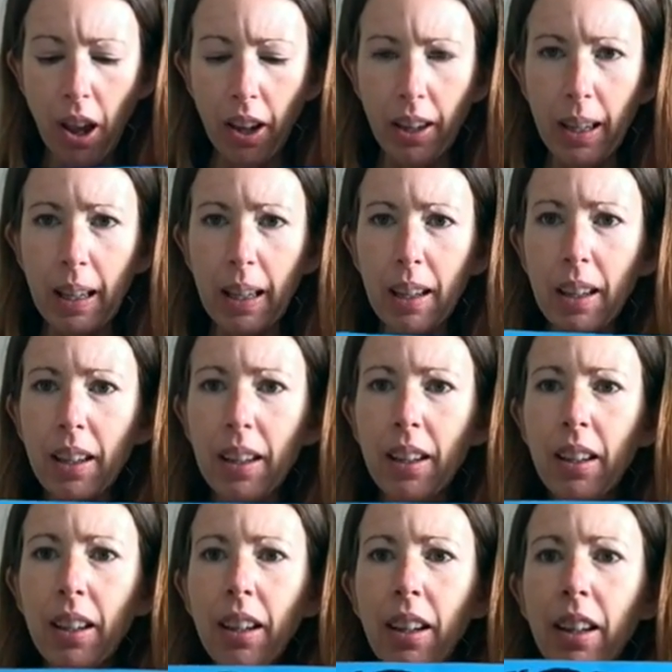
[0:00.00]

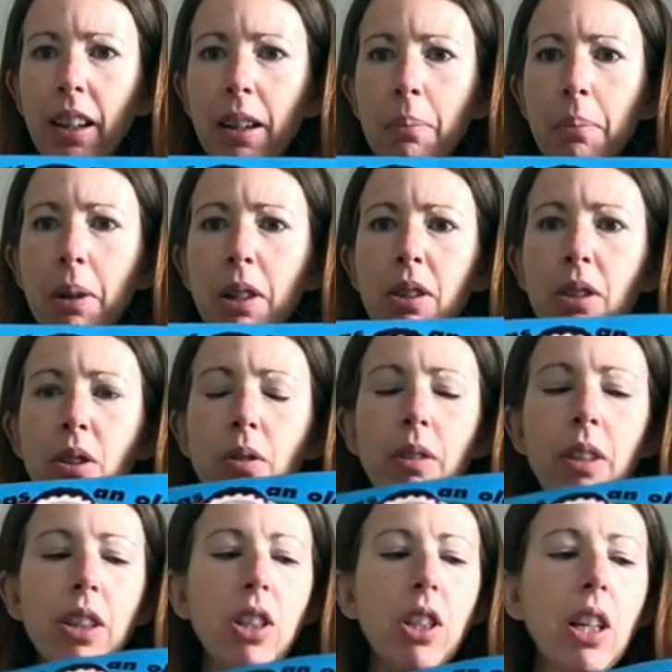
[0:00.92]
And in my
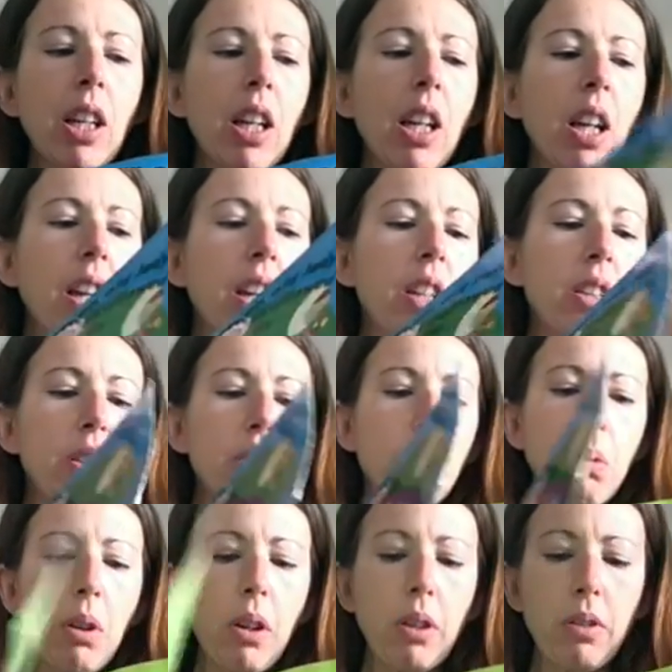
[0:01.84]
story, she
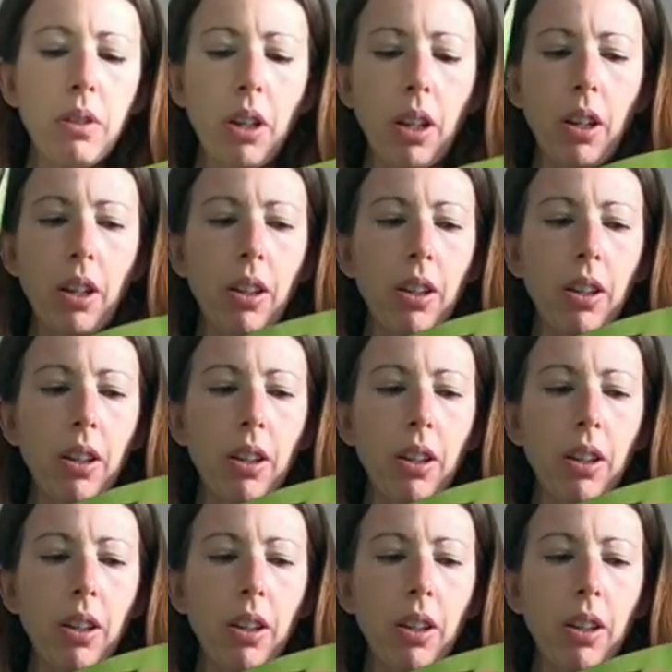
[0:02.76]
swallowed a